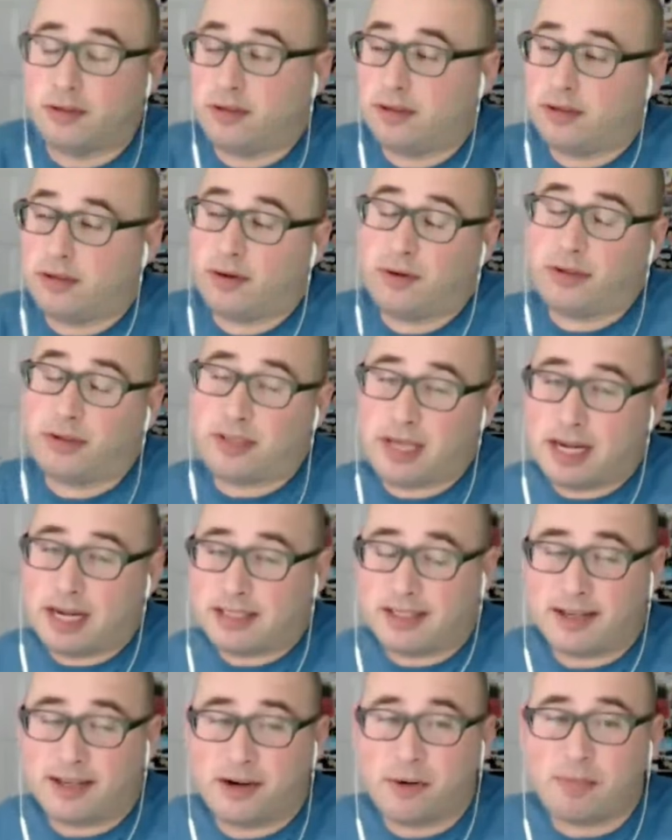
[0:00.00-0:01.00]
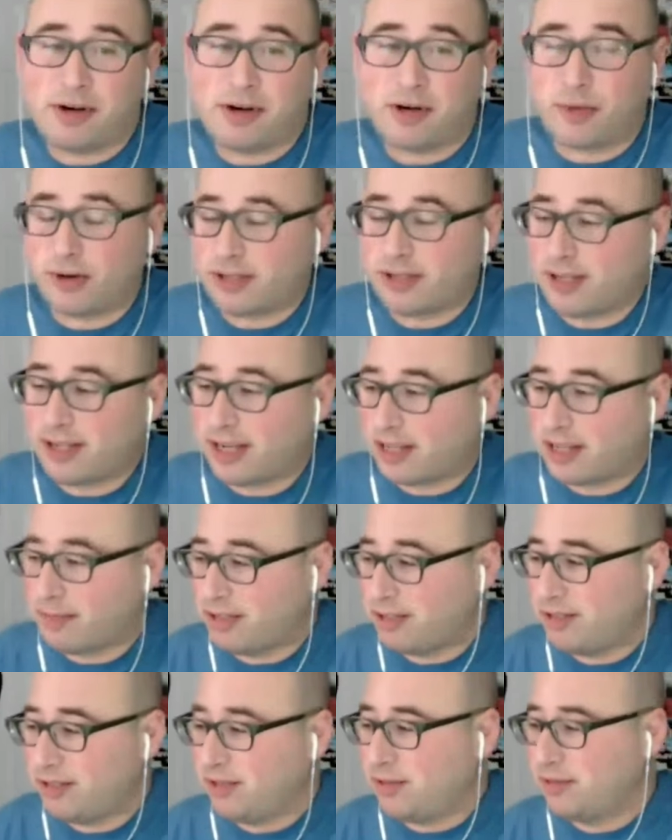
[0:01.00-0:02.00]
Yeah. Google Docs yeah. can open a Word
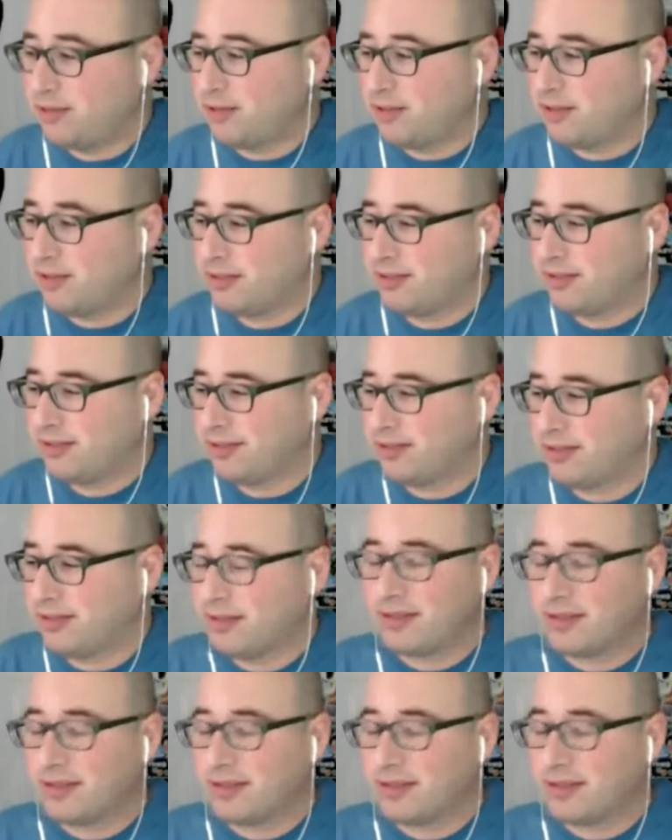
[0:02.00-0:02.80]
document too. So. Right.